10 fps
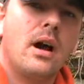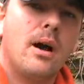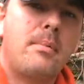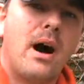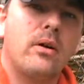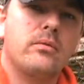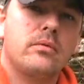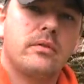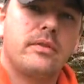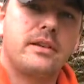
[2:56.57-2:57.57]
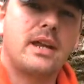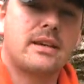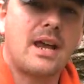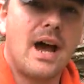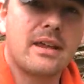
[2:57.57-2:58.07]
about the
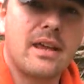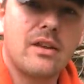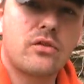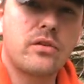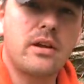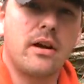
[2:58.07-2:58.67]
tectonic history